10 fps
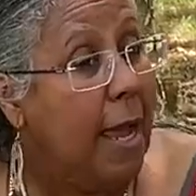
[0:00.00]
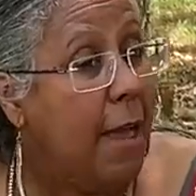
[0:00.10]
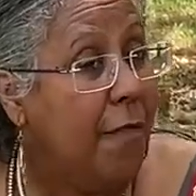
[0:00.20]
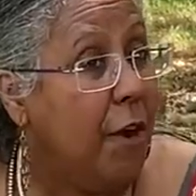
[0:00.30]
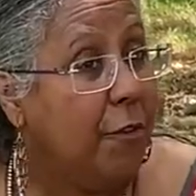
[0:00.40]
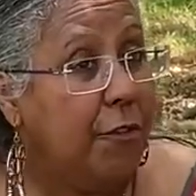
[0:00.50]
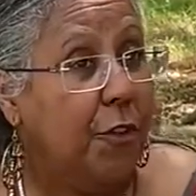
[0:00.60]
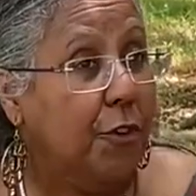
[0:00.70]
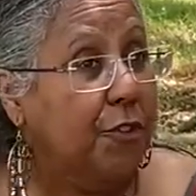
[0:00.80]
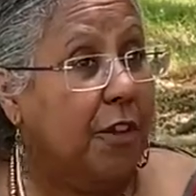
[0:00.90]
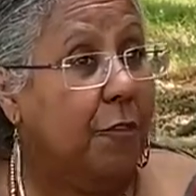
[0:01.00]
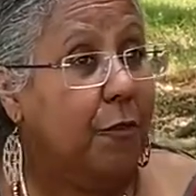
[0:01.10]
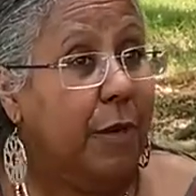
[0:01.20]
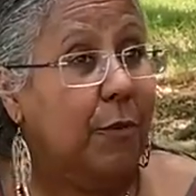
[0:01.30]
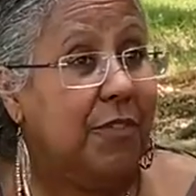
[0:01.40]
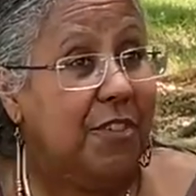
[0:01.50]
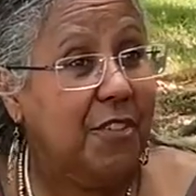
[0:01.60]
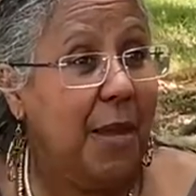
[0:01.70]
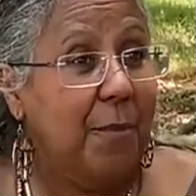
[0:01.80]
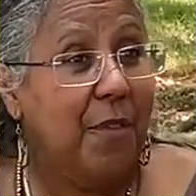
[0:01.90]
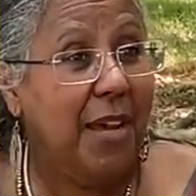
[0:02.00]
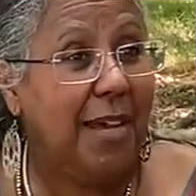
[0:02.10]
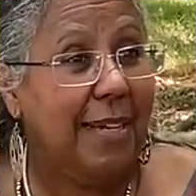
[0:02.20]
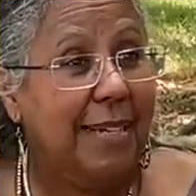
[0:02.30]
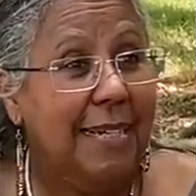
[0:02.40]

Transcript: And they're, they're suffering with the same thing.